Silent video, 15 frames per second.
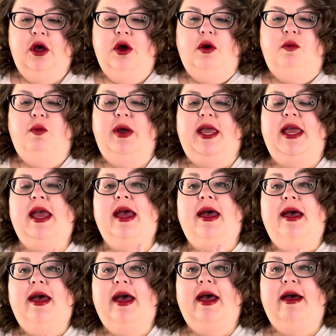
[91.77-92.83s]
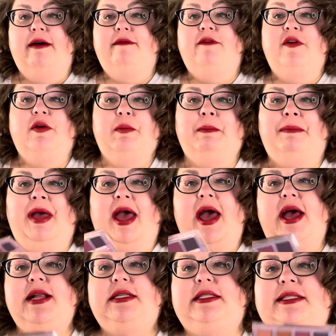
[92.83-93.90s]
We have
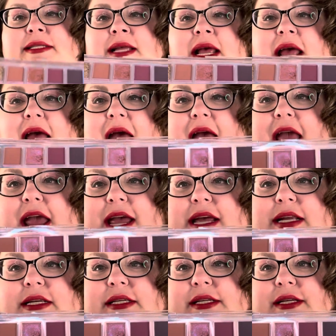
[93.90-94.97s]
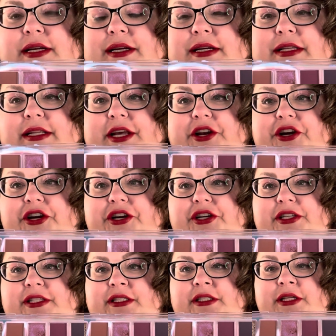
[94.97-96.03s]
mattes and
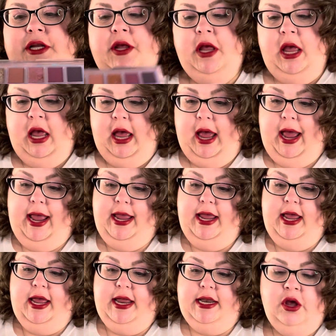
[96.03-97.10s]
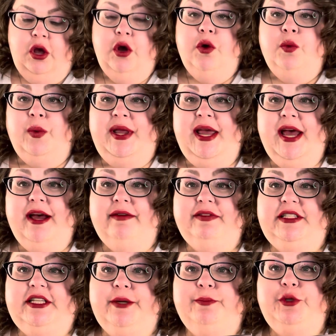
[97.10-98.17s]
glitters, and we have
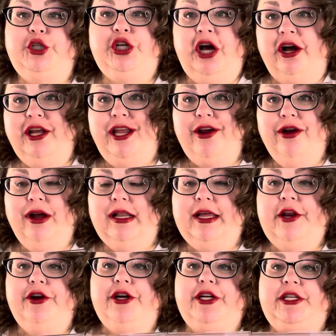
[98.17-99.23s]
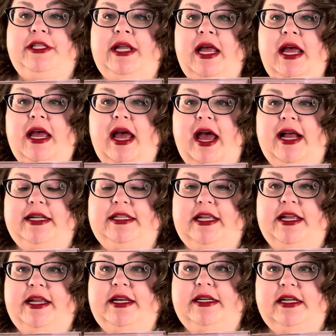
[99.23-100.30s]
some chunkier glitters and
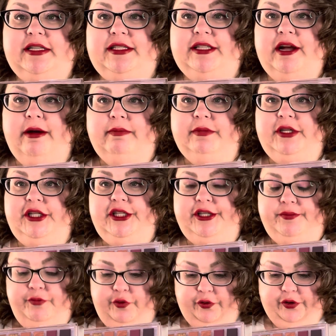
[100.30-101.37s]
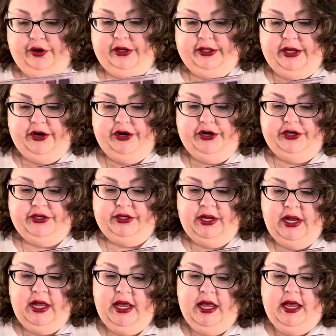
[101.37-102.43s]
then some smoother glitters.
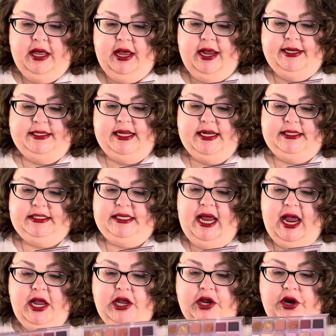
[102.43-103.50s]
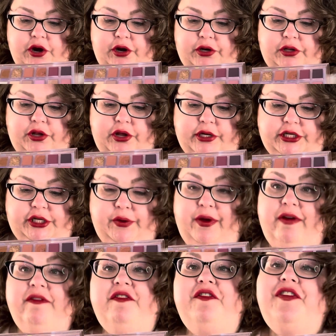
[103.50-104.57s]
It says take your look to
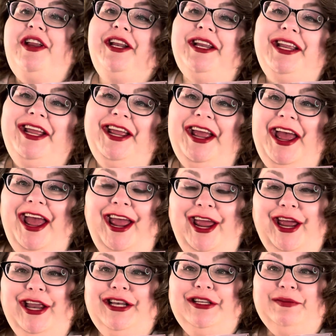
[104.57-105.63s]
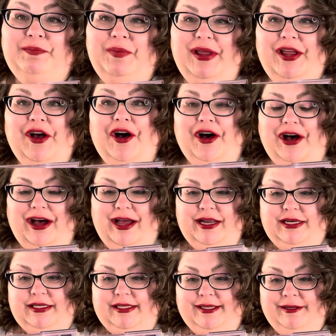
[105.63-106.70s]
infinity and
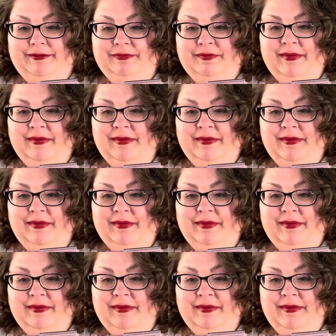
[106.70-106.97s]
beyond.